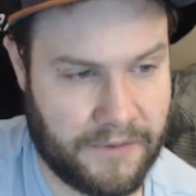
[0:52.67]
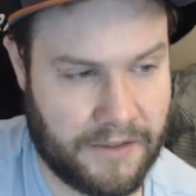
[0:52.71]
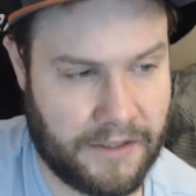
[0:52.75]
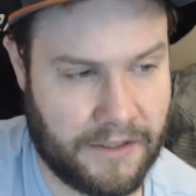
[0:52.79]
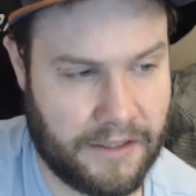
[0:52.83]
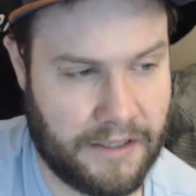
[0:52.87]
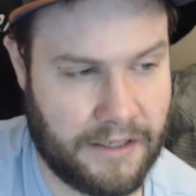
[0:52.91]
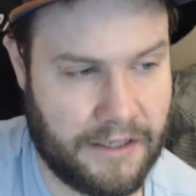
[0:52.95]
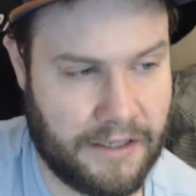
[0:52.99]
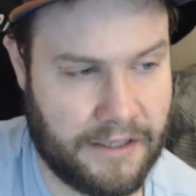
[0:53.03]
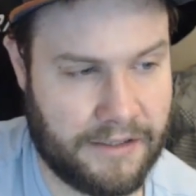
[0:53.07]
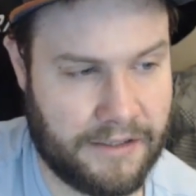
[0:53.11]

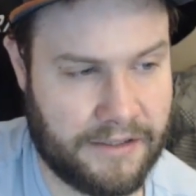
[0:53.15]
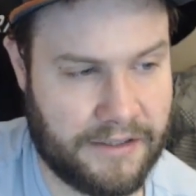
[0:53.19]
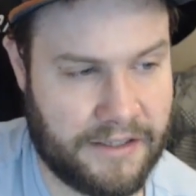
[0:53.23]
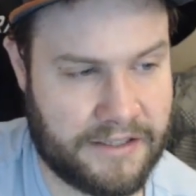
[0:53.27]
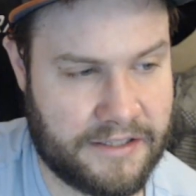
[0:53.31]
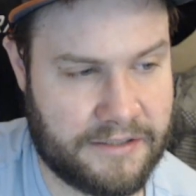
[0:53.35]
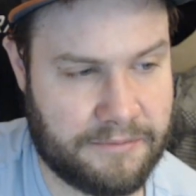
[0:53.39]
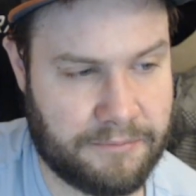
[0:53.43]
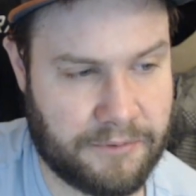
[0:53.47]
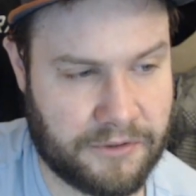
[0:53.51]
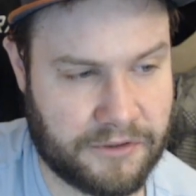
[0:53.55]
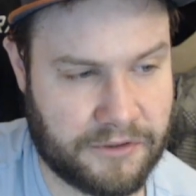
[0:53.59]
And
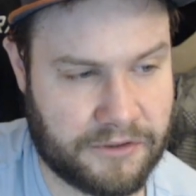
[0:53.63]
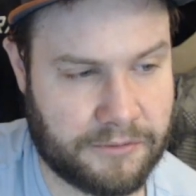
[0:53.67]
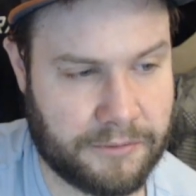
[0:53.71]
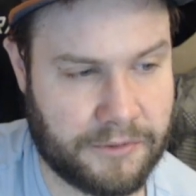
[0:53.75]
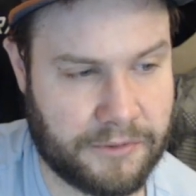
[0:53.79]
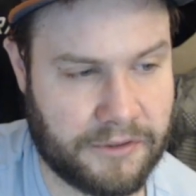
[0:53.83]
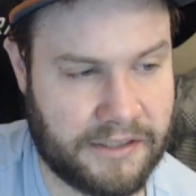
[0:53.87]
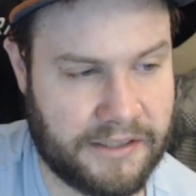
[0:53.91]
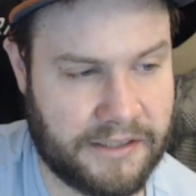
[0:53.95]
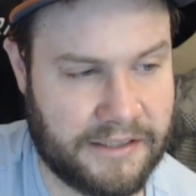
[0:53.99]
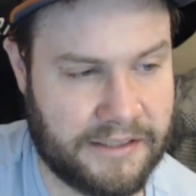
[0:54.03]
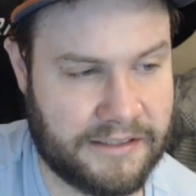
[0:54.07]
this
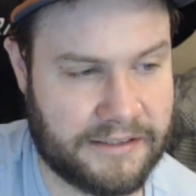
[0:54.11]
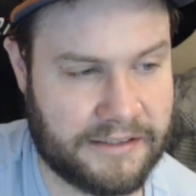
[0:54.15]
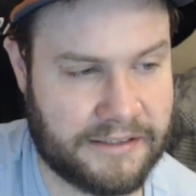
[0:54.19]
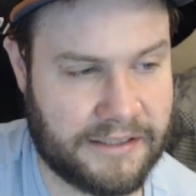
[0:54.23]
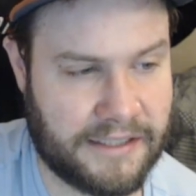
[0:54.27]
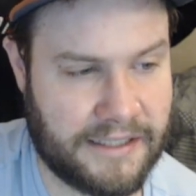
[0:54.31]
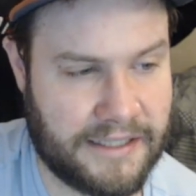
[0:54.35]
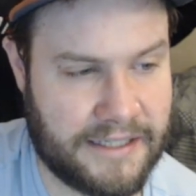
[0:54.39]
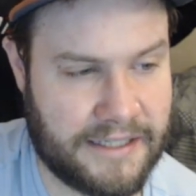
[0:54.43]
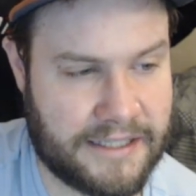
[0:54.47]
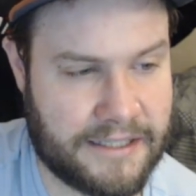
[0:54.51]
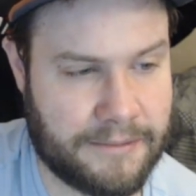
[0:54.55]
principle is
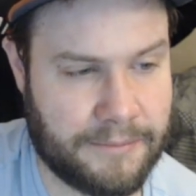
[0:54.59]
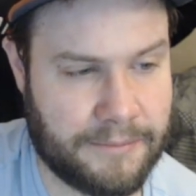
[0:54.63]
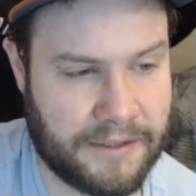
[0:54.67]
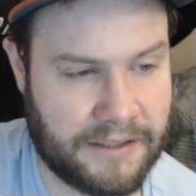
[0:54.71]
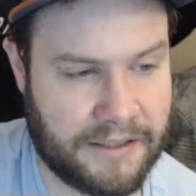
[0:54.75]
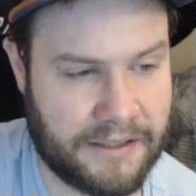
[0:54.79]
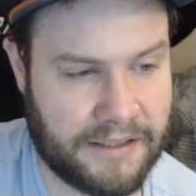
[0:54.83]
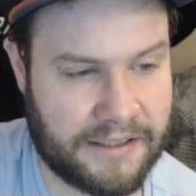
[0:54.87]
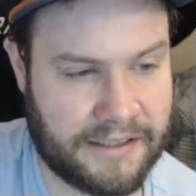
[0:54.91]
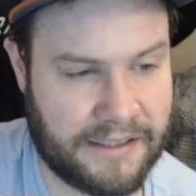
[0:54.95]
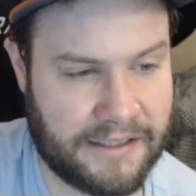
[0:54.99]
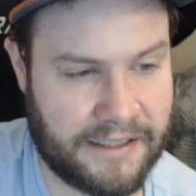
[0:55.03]

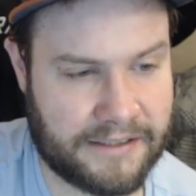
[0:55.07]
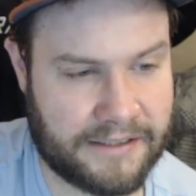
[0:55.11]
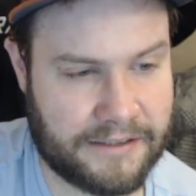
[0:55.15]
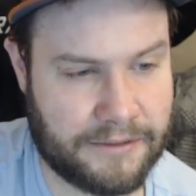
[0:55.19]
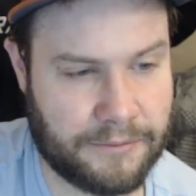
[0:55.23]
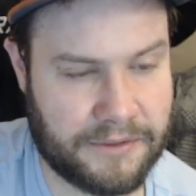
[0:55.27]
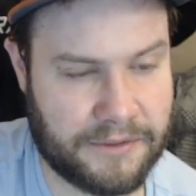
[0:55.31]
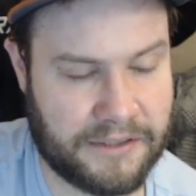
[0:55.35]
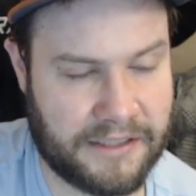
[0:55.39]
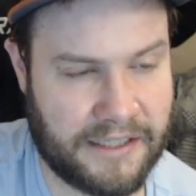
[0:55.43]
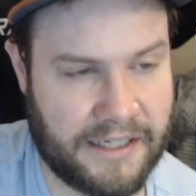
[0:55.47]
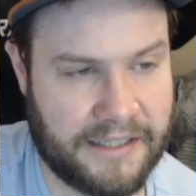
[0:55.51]
intimately connected
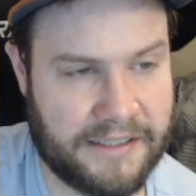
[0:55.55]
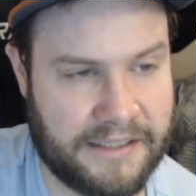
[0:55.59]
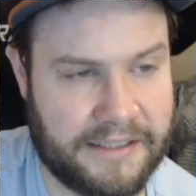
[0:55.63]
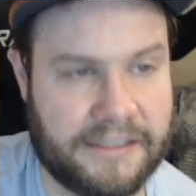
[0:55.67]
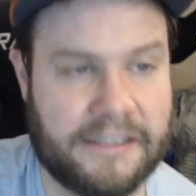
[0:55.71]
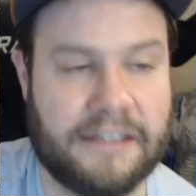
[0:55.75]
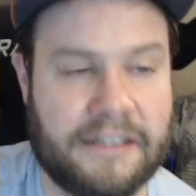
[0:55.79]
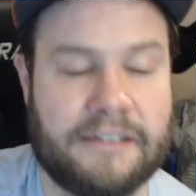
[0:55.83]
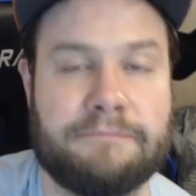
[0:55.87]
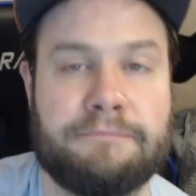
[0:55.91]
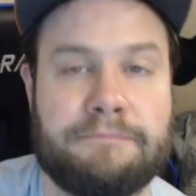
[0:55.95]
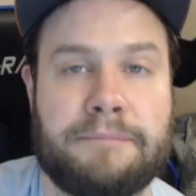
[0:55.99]
with the
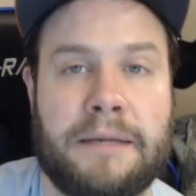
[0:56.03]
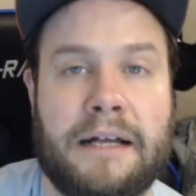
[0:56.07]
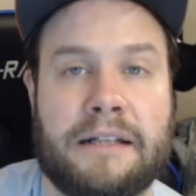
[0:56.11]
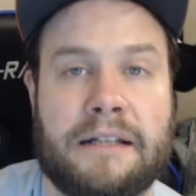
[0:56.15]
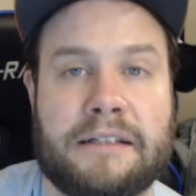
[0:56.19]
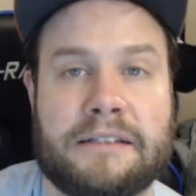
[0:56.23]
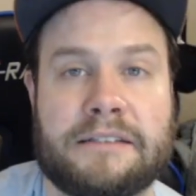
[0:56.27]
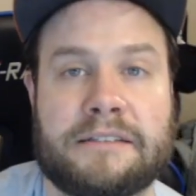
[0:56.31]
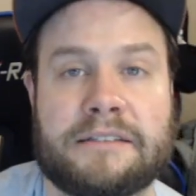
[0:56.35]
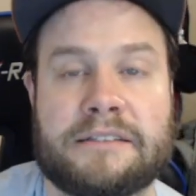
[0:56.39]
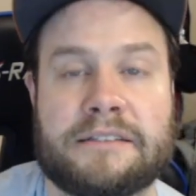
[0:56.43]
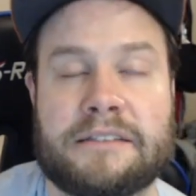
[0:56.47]
idea of
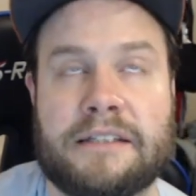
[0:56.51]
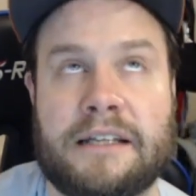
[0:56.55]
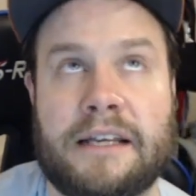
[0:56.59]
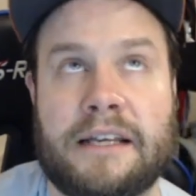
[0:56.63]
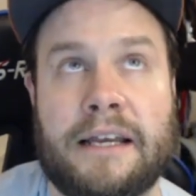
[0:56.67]
balance.